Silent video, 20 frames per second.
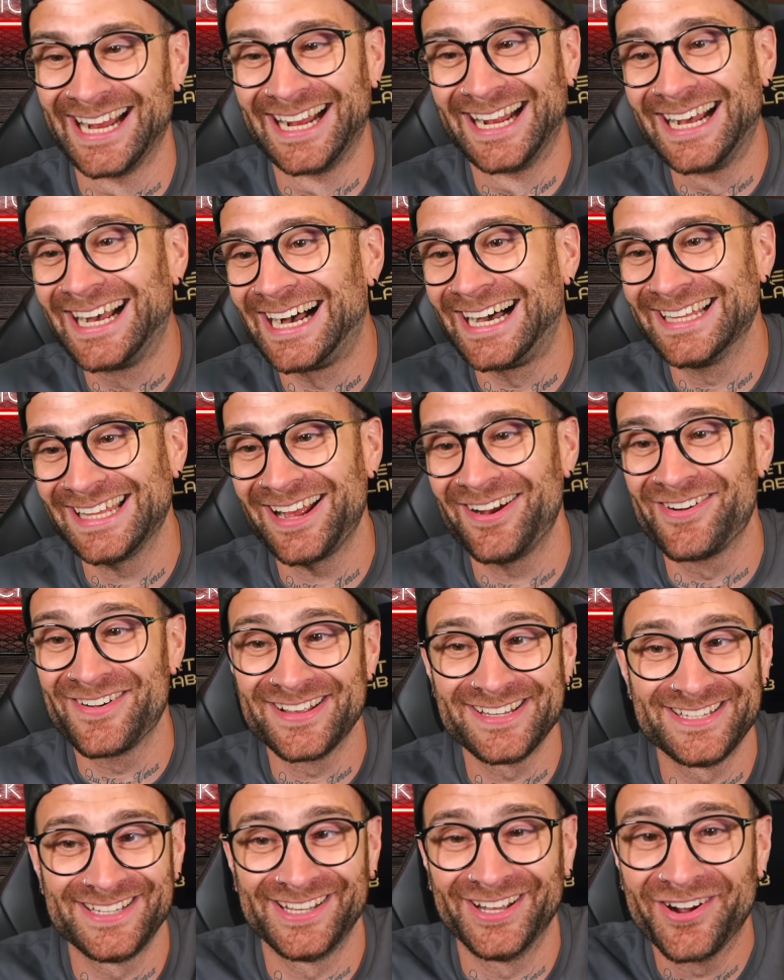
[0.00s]
They're in
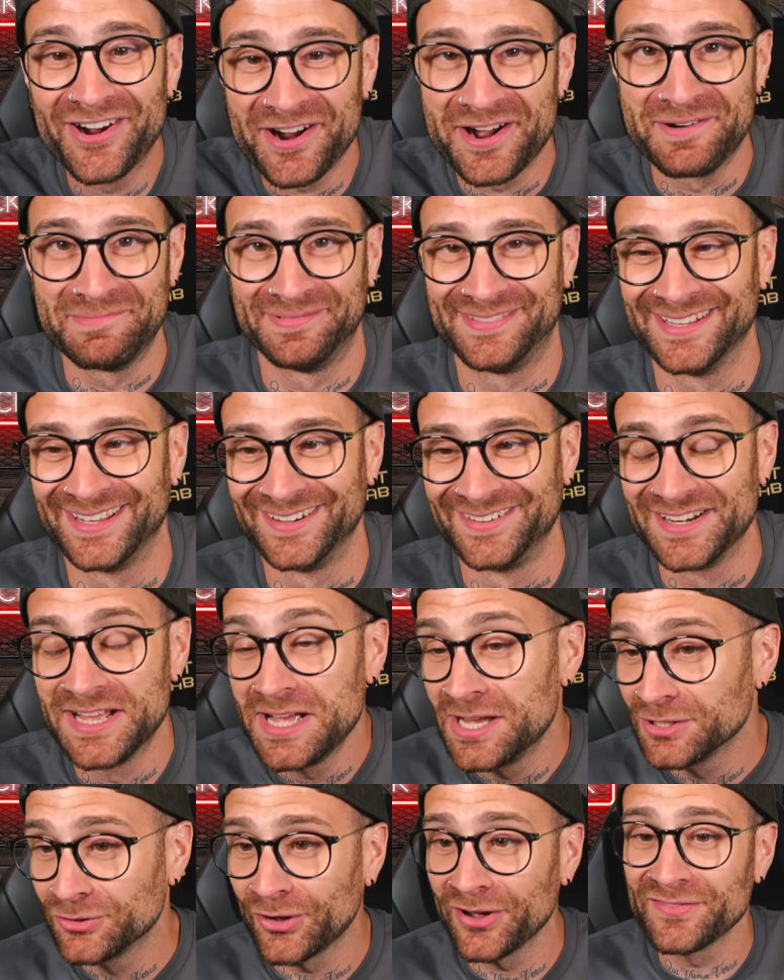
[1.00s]
Europe, dude.
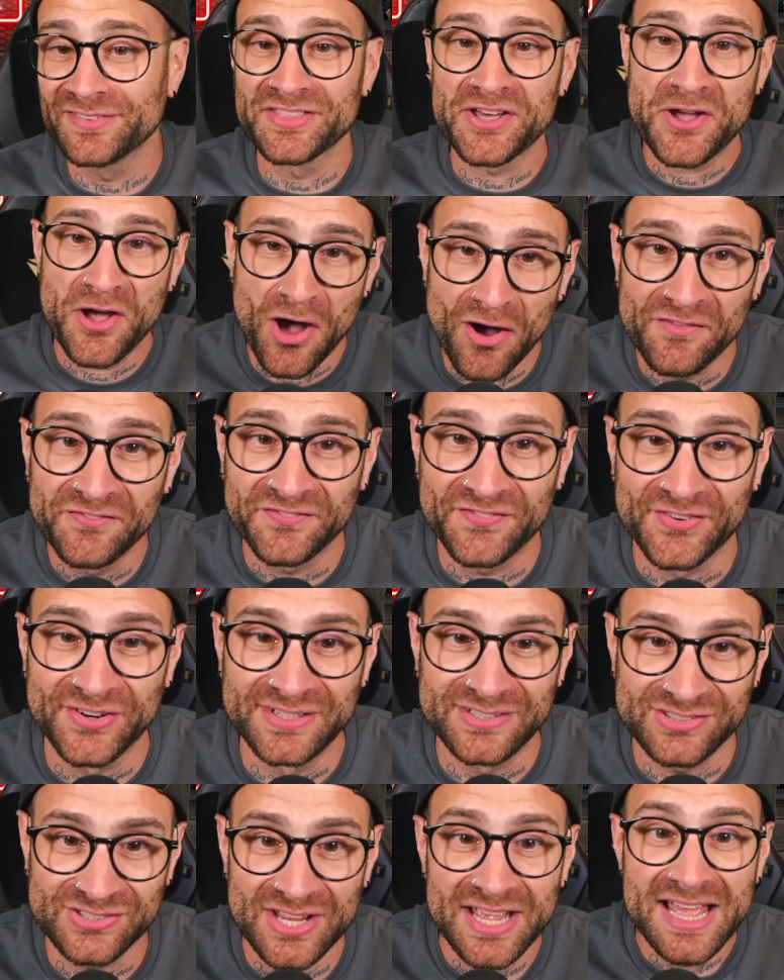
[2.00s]
Not even the
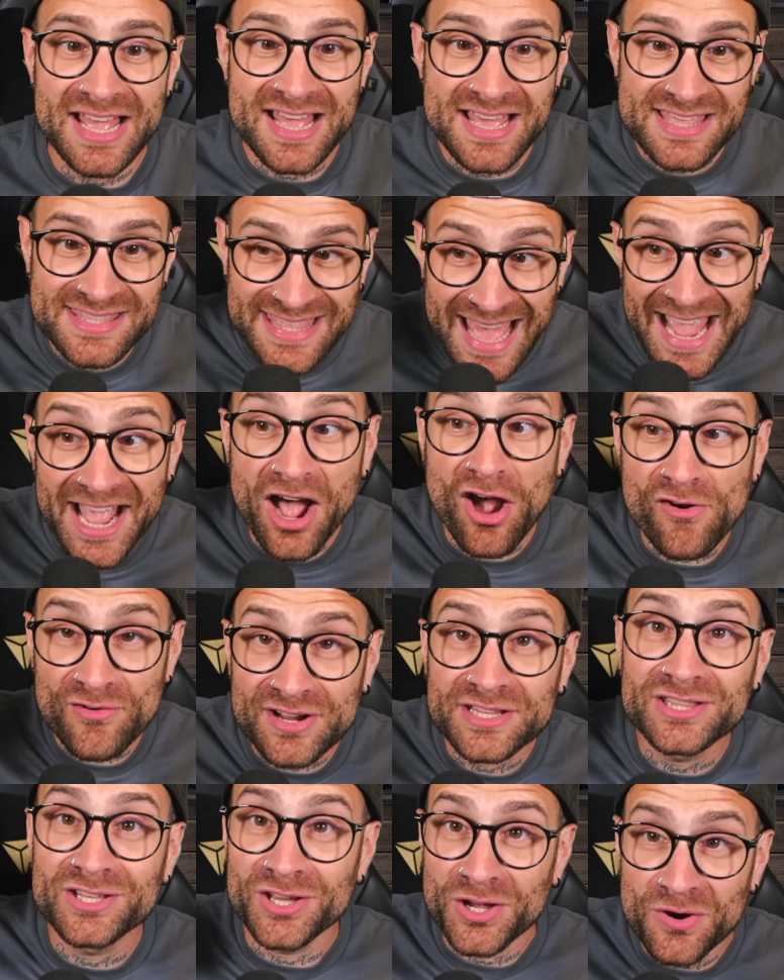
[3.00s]
conference. They are
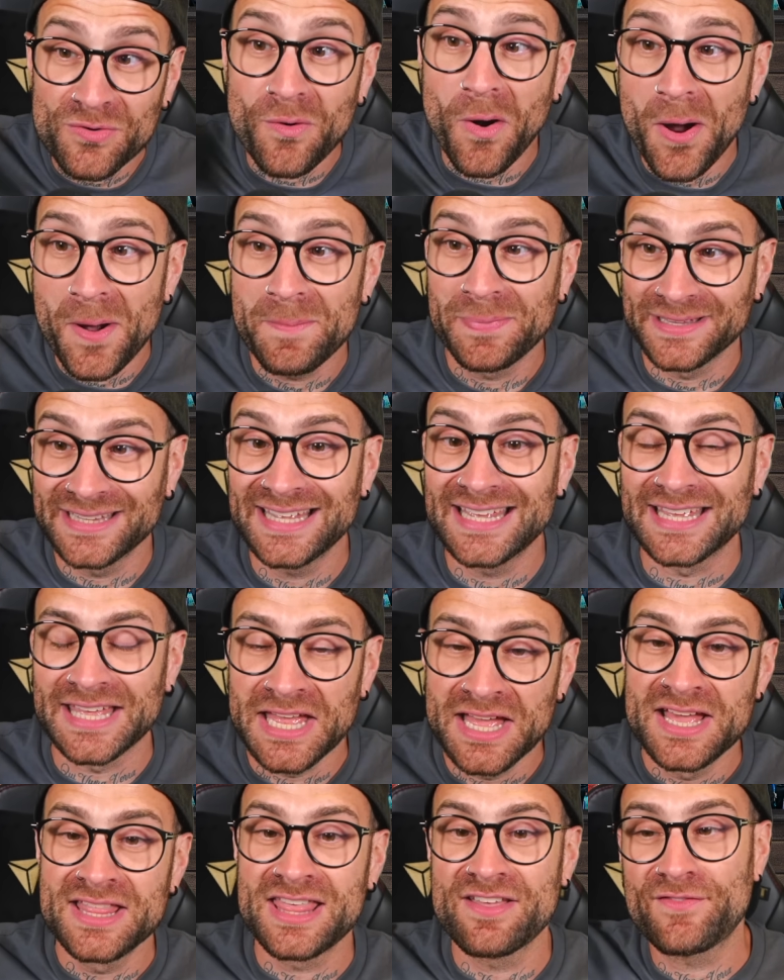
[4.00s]
in the Europa League.
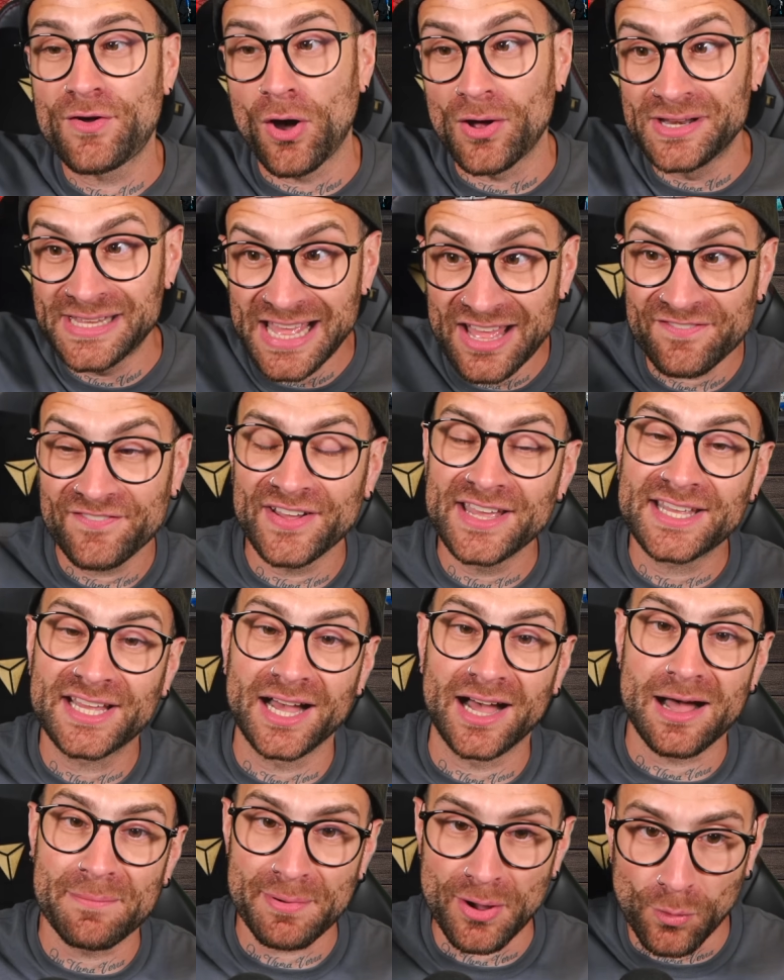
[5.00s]
They've got the FA
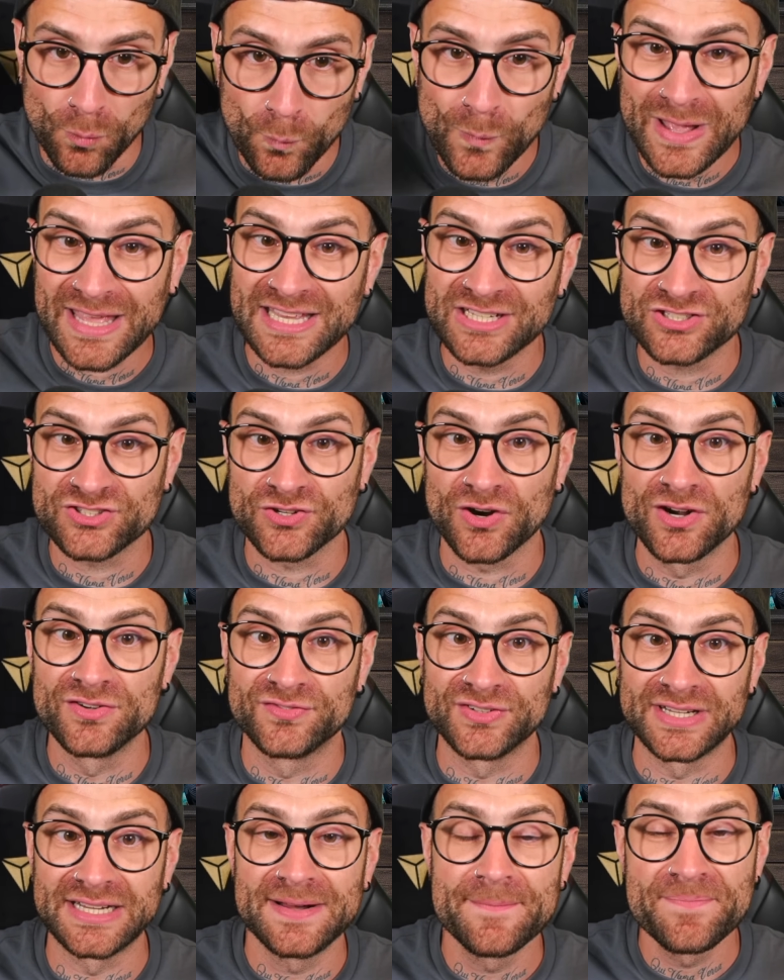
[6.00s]
Cup, a wicked
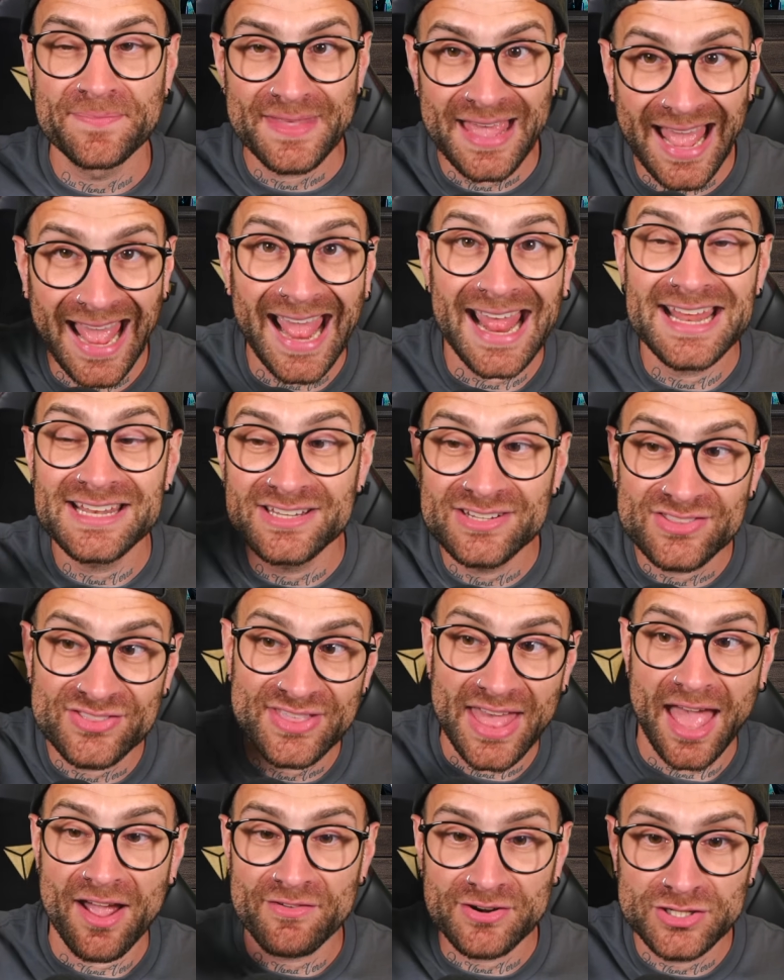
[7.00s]
trophy, and
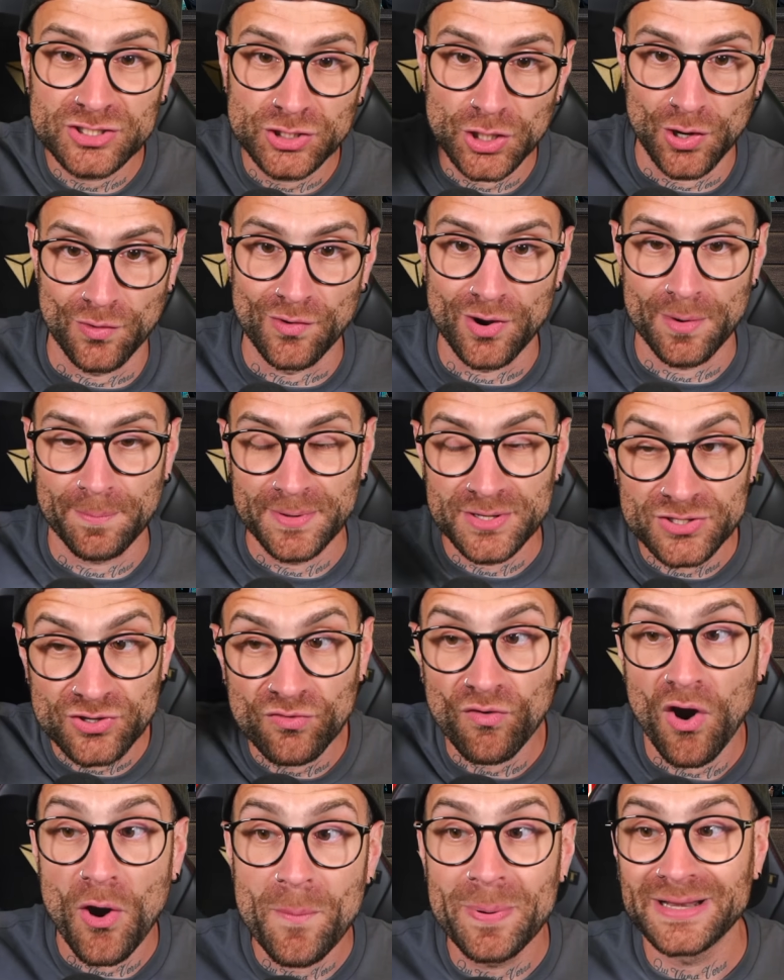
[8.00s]
they're in Europe,
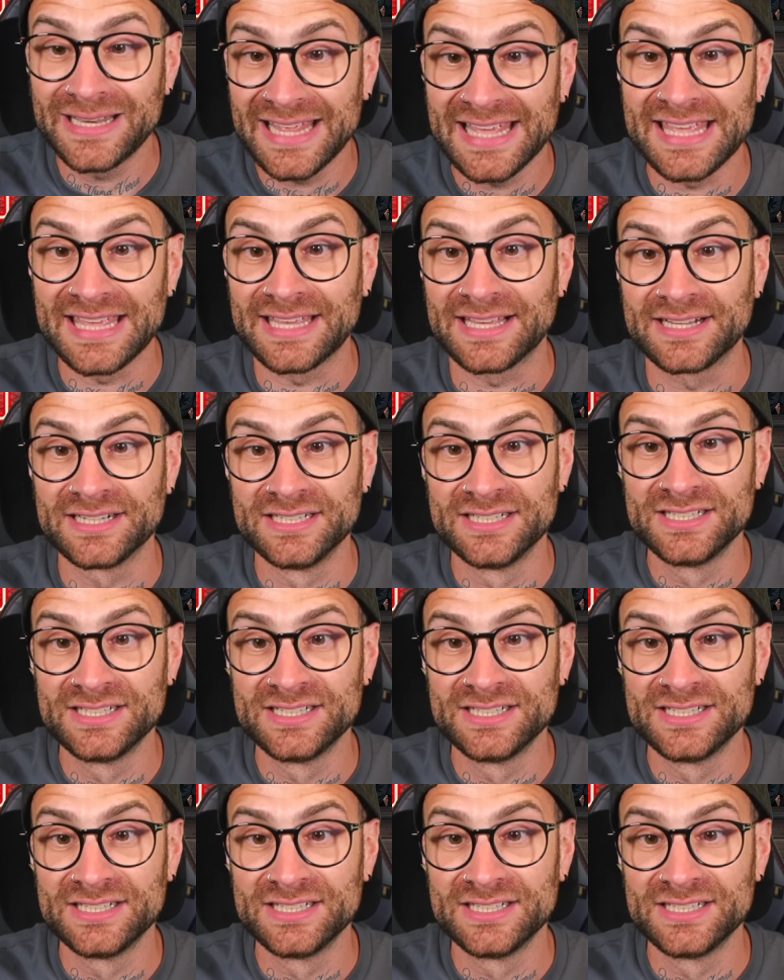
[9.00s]
Europa League.